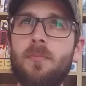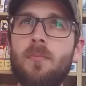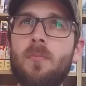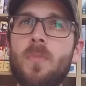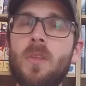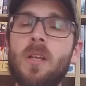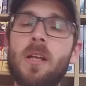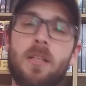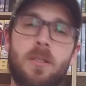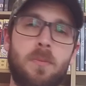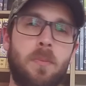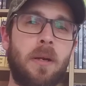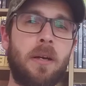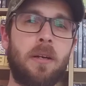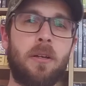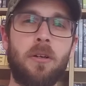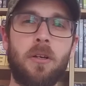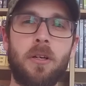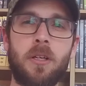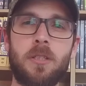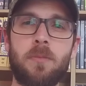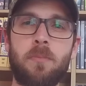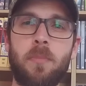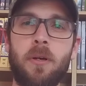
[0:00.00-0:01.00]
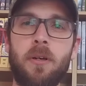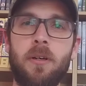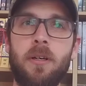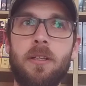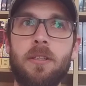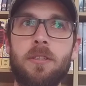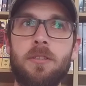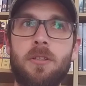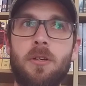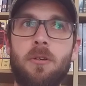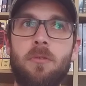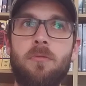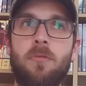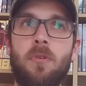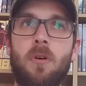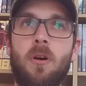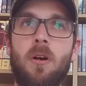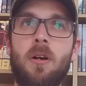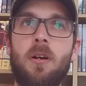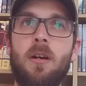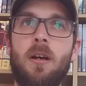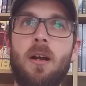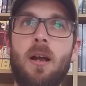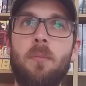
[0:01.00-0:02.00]
it's been a good experience so
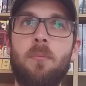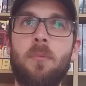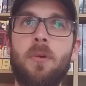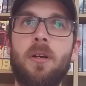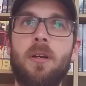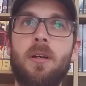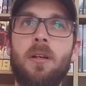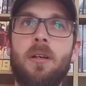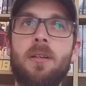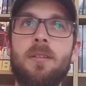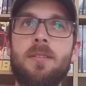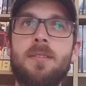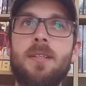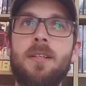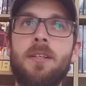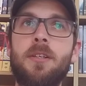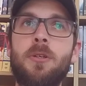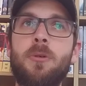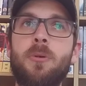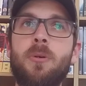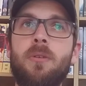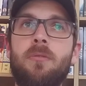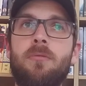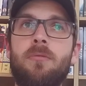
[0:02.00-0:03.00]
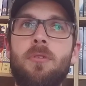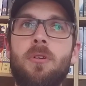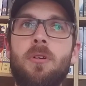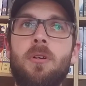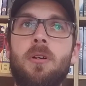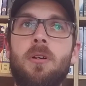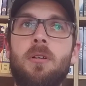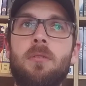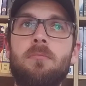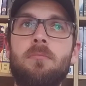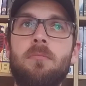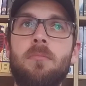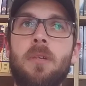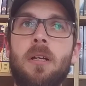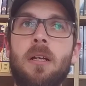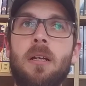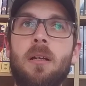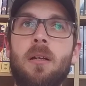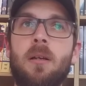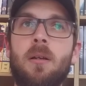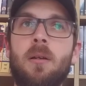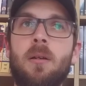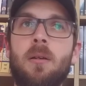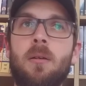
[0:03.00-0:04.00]
far. I'm going to continue it for
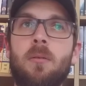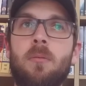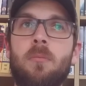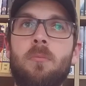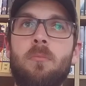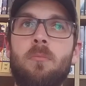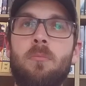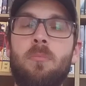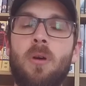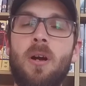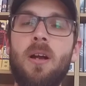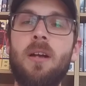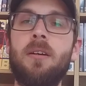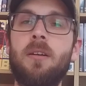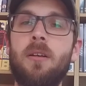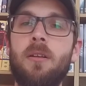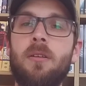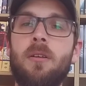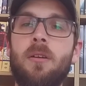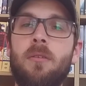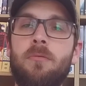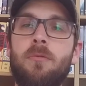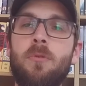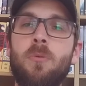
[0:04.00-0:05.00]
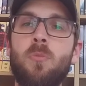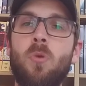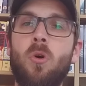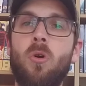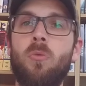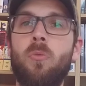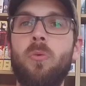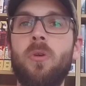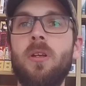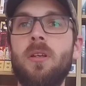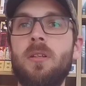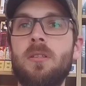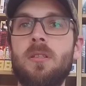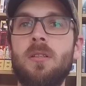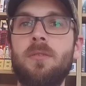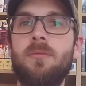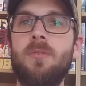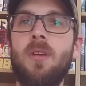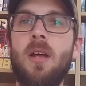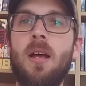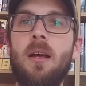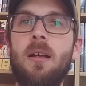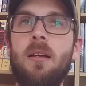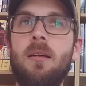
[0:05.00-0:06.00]
probably a few more weeks, if
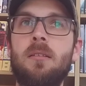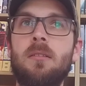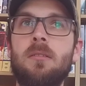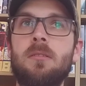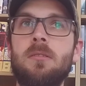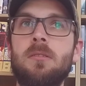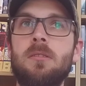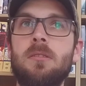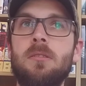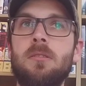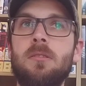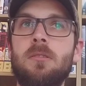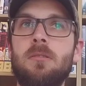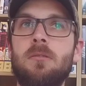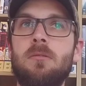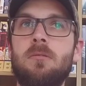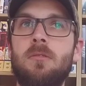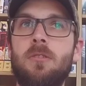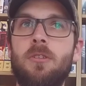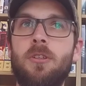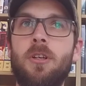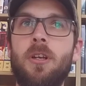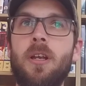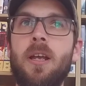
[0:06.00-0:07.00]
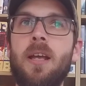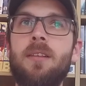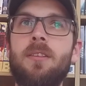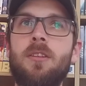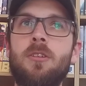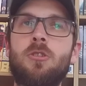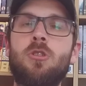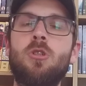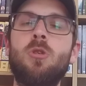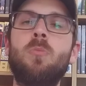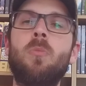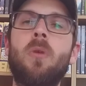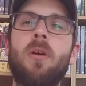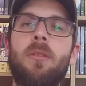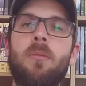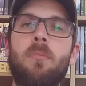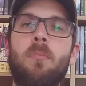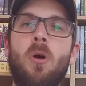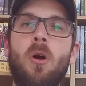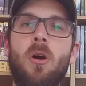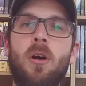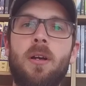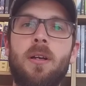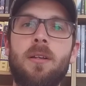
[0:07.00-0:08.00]
not hit the 2-month
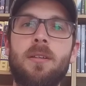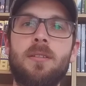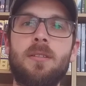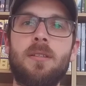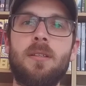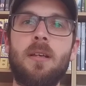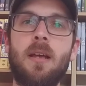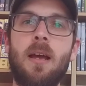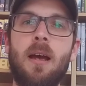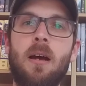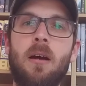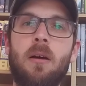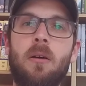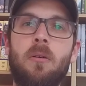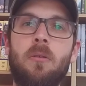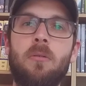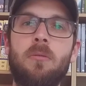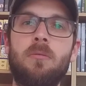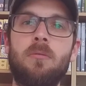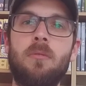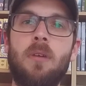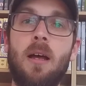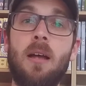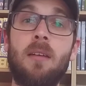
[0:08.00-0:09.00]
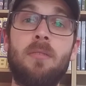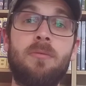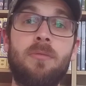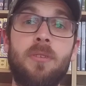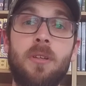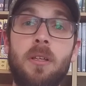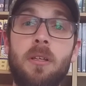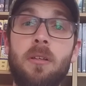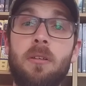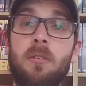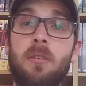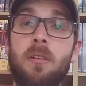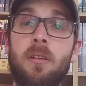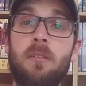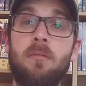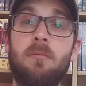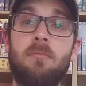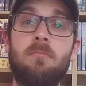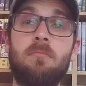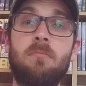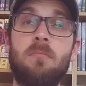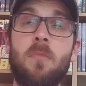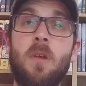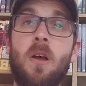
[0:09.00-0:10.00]
mark and see how I feel and
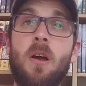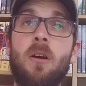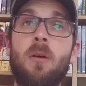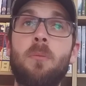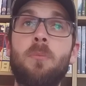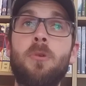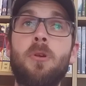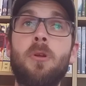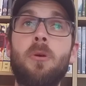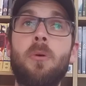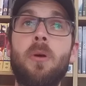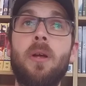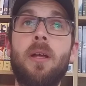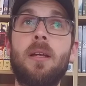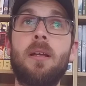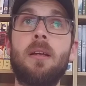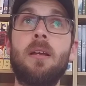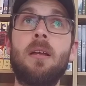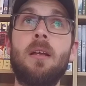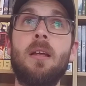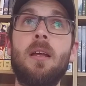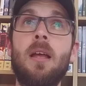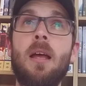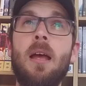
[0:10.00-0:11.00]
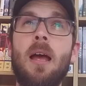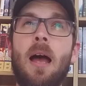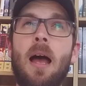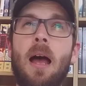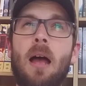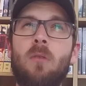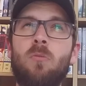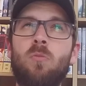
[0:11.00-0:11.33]
how I'm doing. I